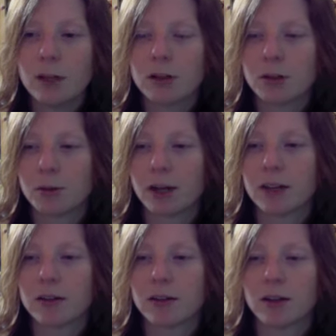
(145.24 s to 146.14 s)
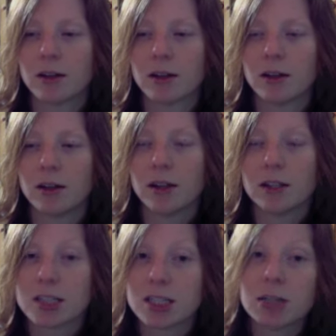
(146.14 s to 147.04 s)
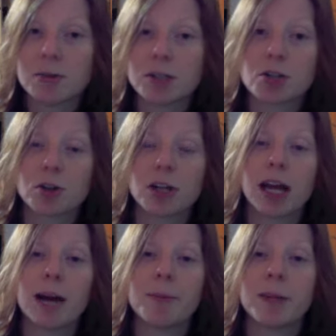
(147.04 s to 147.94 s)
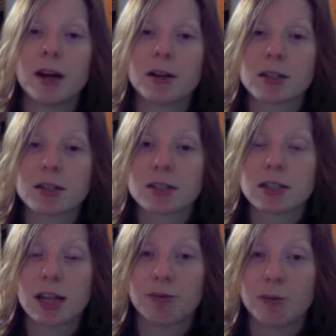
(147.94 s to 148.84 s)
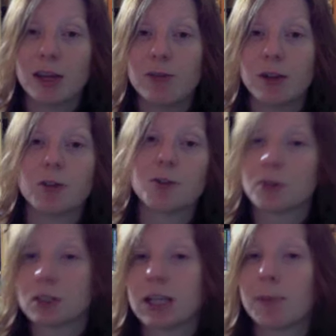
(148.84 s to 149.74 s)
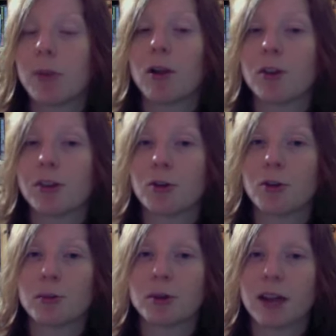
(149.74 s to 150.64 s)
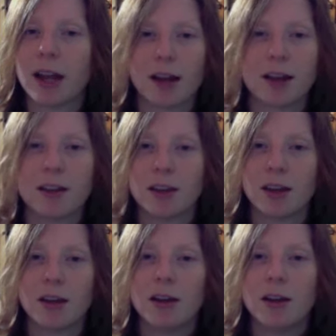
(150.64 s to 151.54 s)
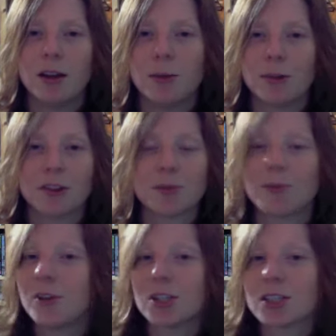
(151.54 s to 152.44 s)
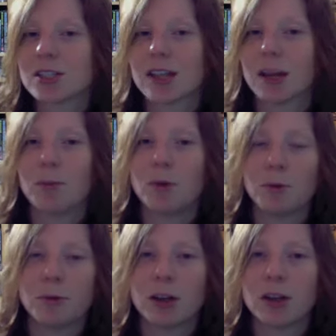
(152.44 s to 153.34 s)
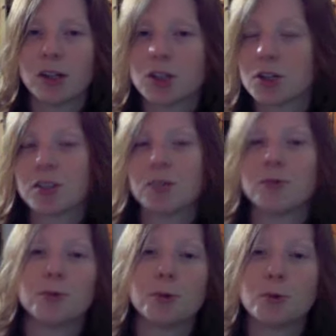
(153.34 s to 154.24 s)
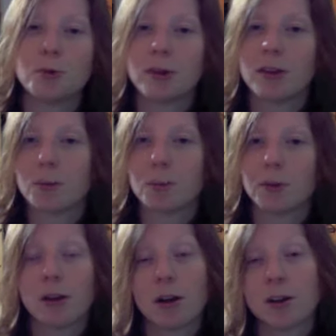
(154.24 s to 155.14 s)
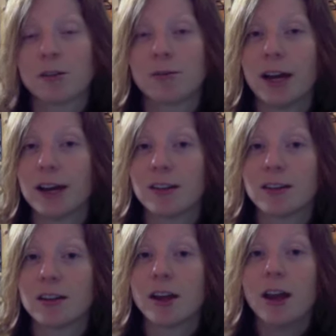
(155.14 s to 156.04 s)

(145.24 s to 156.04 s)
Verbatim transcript: quite distinguished origami artists have made videos. For example, also Robert Lang, I think, with some fishes that move, and Joseph Wu with lots of ads. And